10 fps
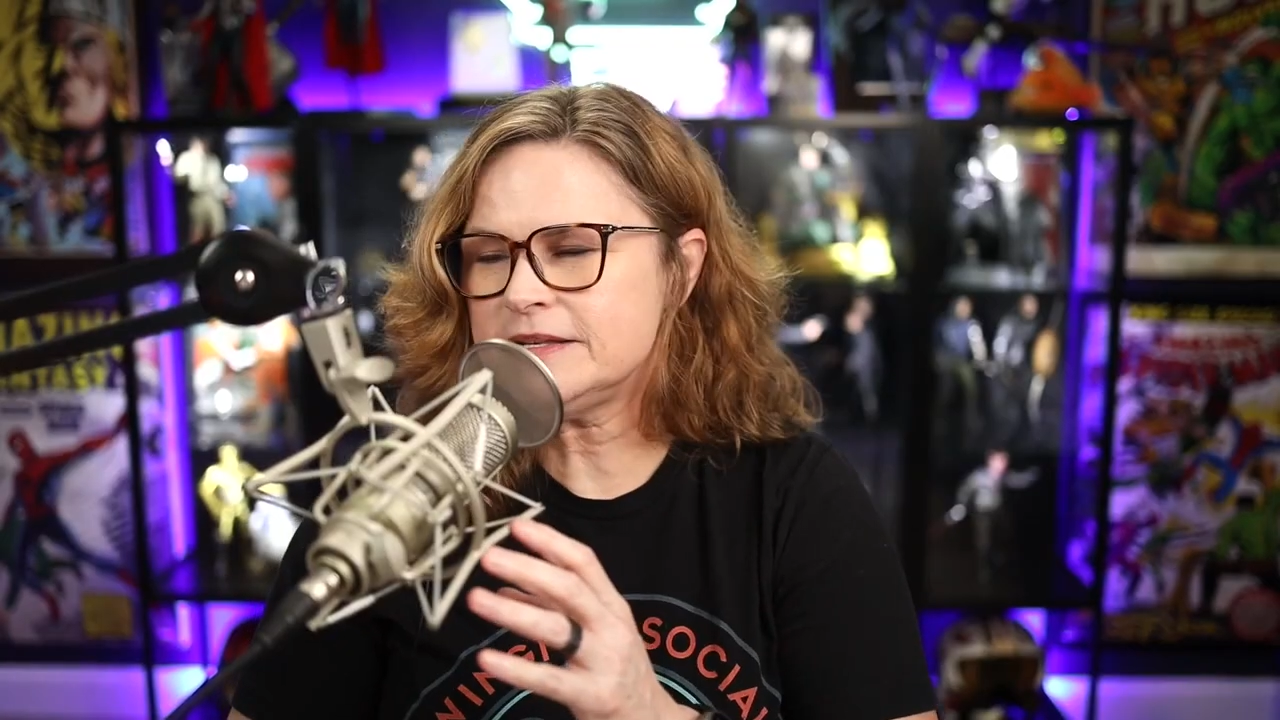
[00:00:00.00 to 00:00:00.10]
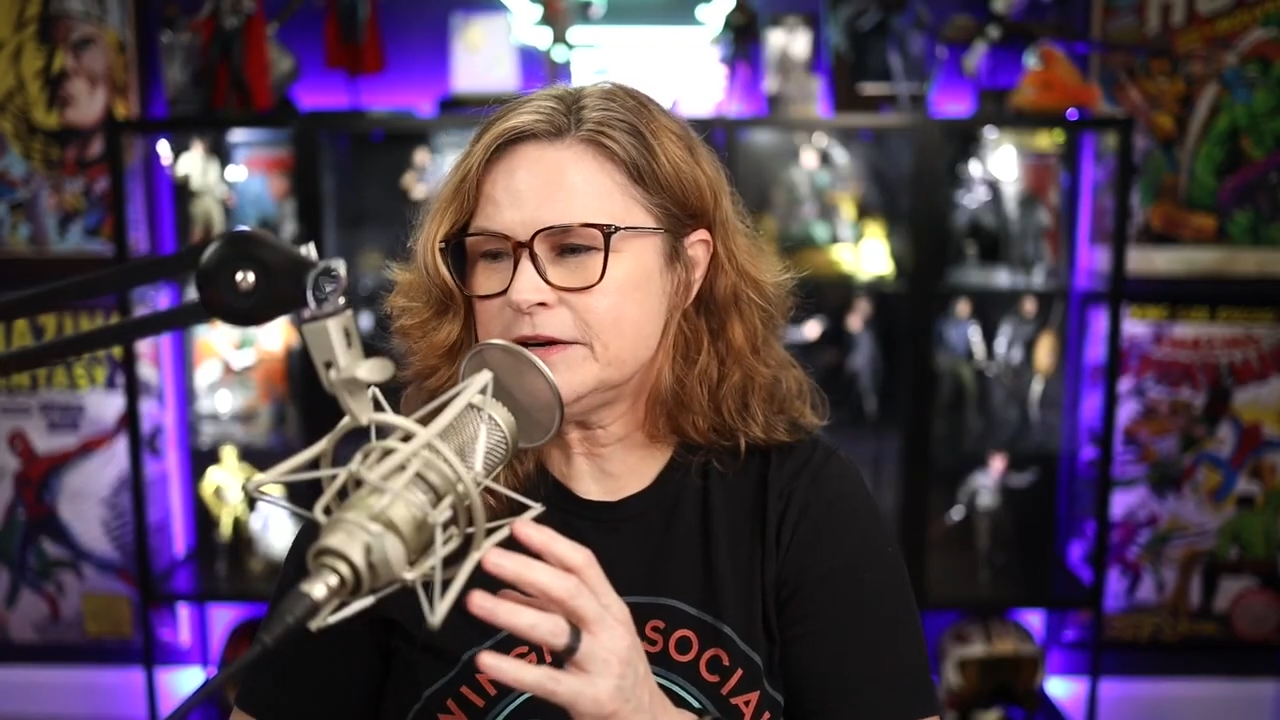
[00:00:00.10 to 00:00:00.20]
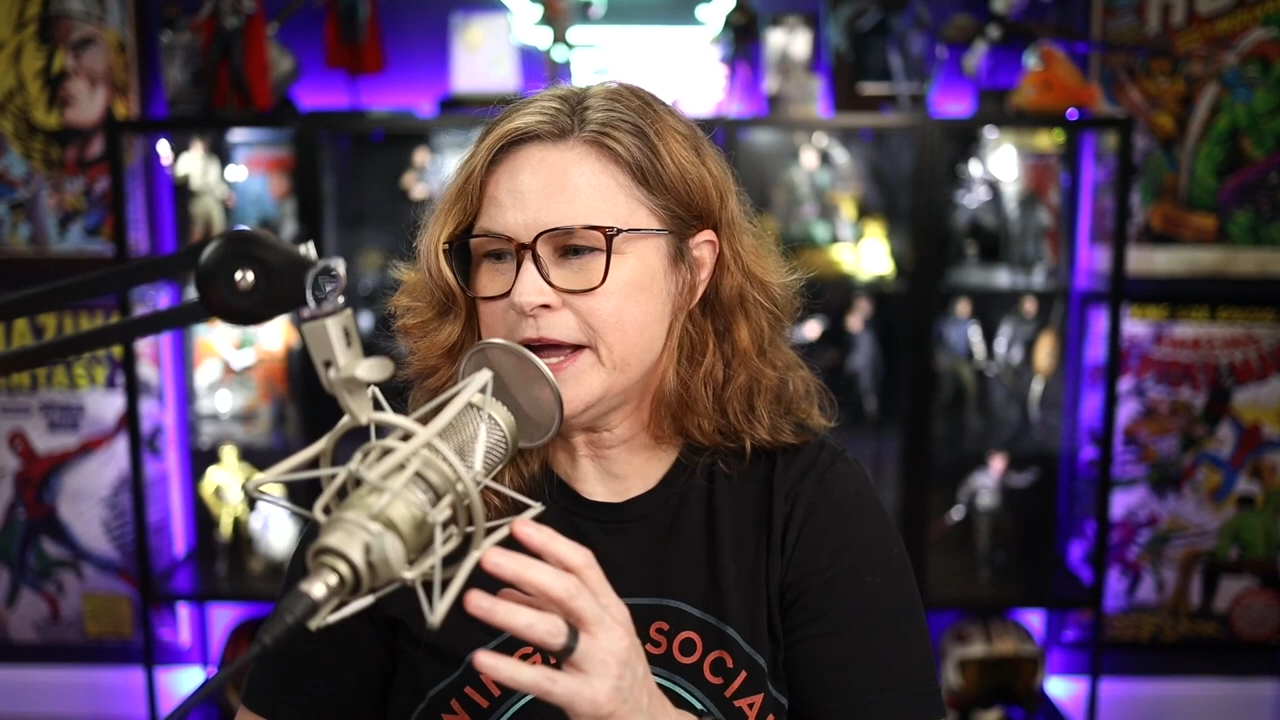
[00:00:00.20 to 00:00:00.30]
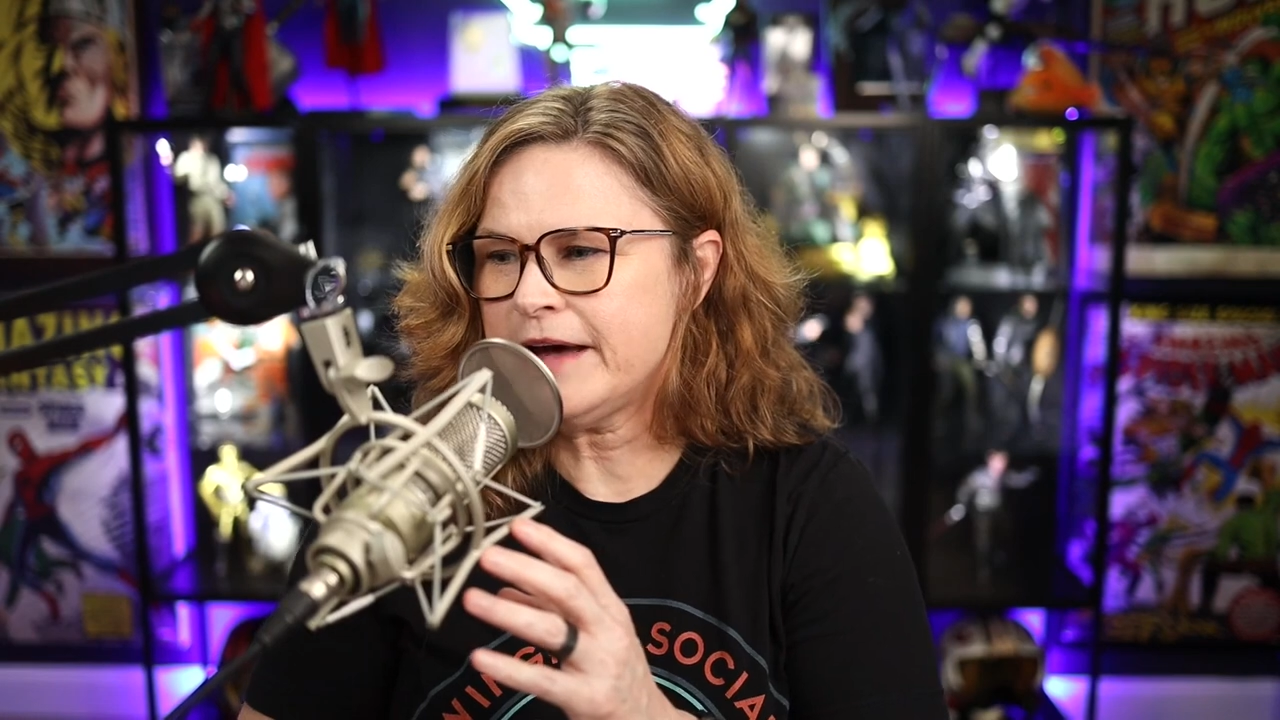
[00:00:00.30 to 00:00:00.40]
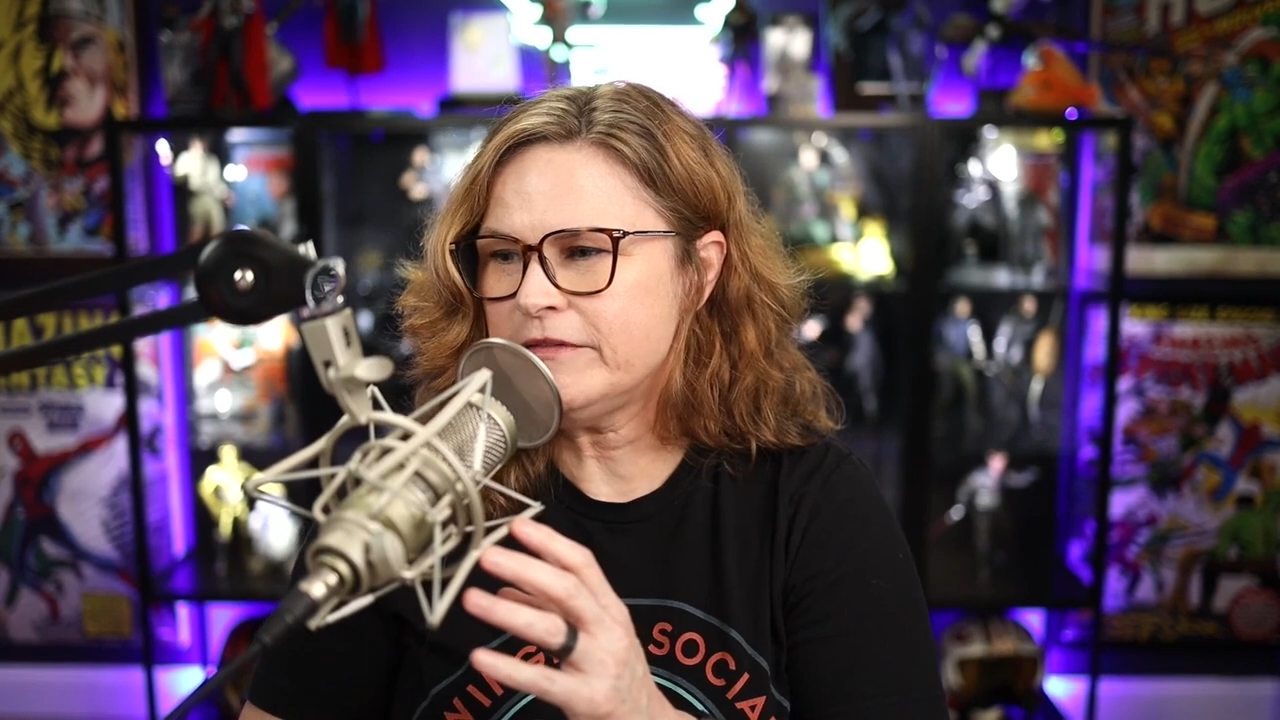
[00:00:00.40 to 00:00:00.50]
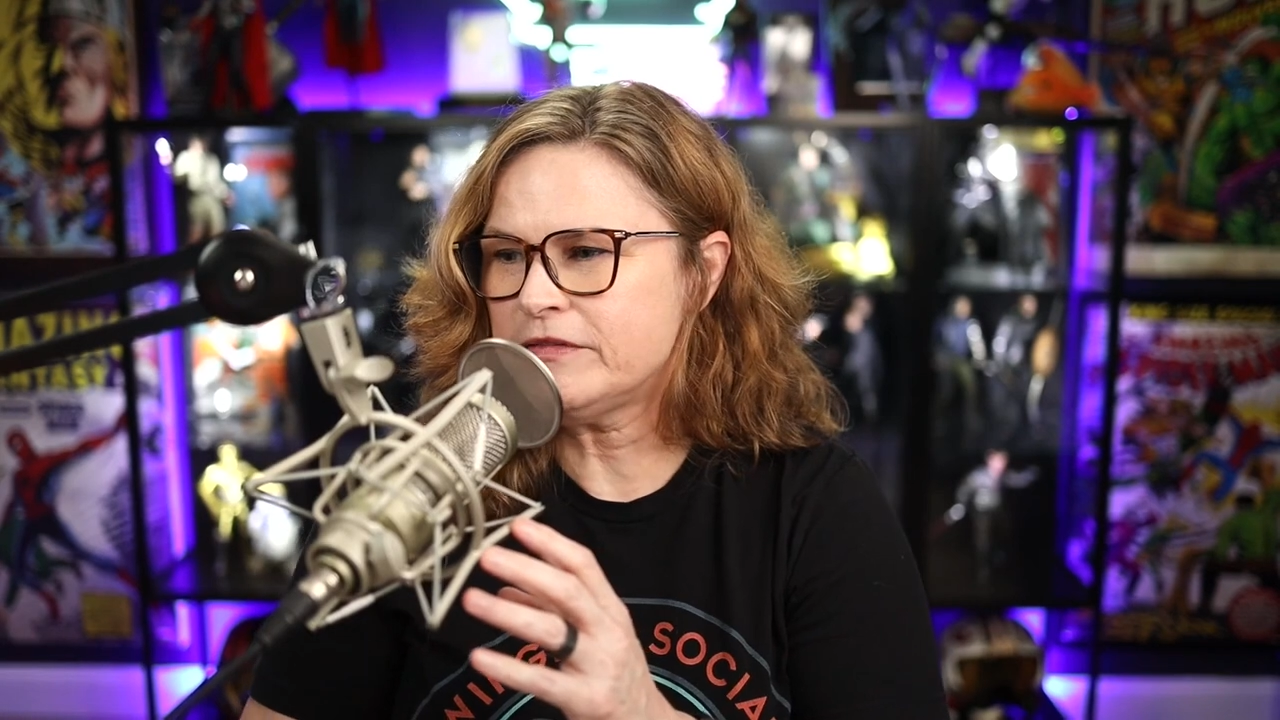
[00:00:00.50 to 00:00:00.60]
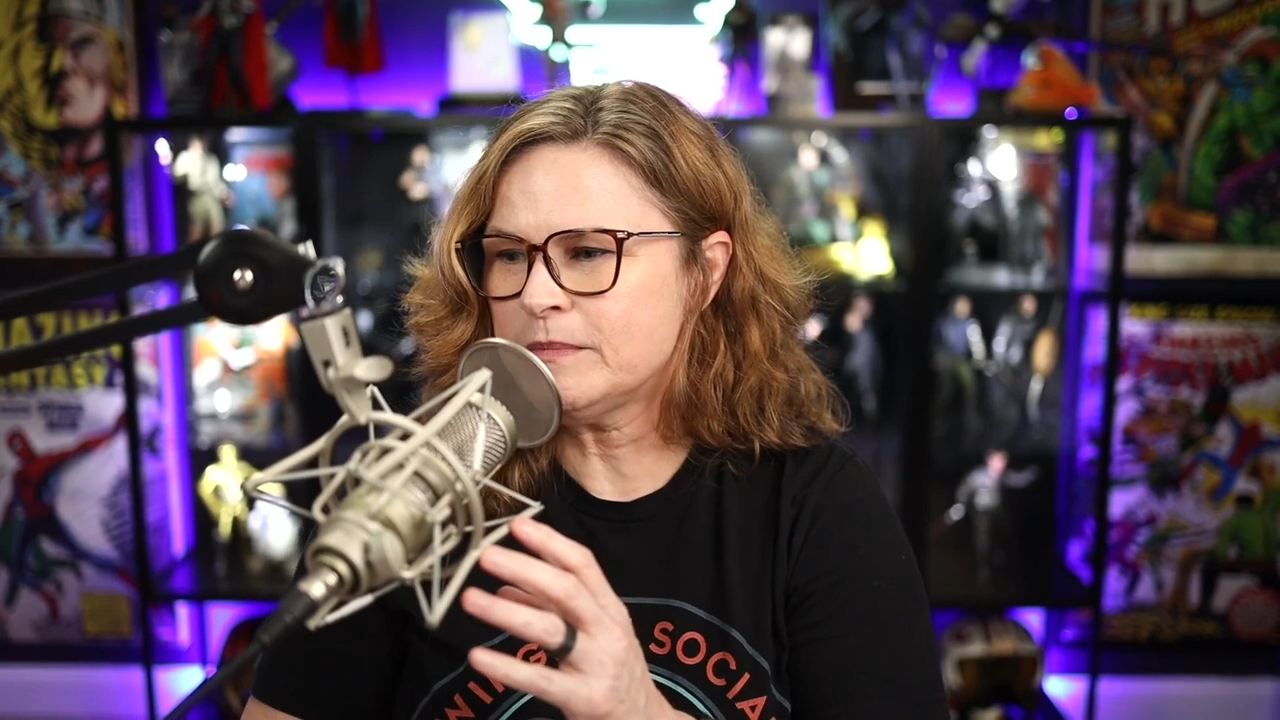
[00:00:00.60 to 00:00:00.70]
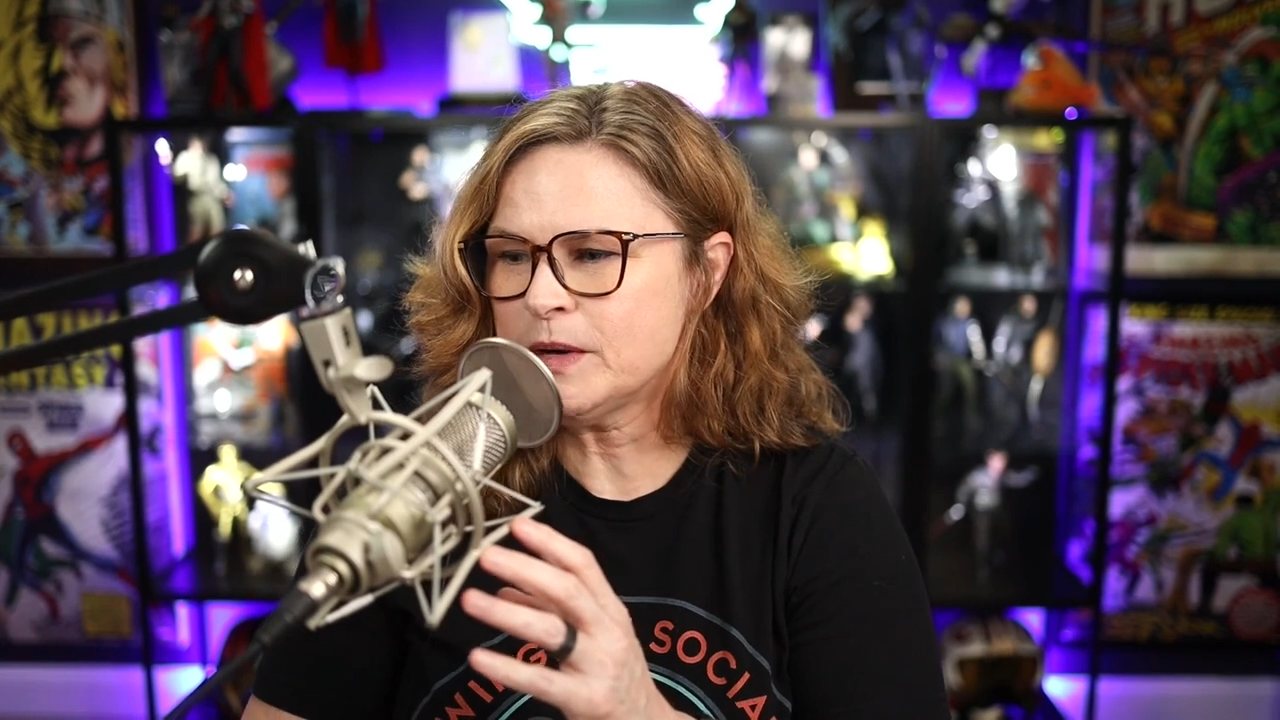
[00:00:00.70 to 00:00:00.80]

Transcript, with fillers: there you have it from